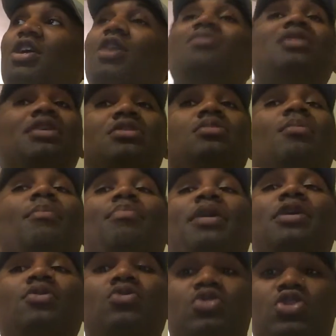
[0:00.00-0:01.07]
it was like some
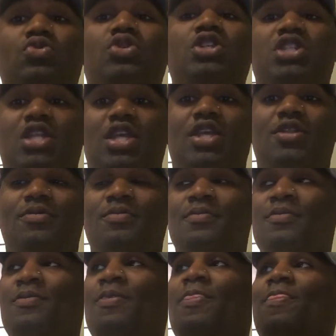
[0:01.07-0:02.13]
Beetlejuice shit
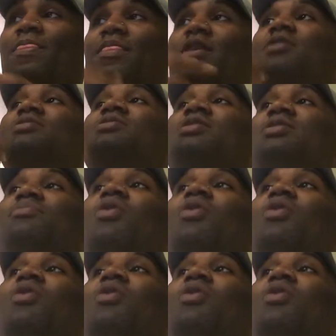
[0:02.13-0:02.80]
because the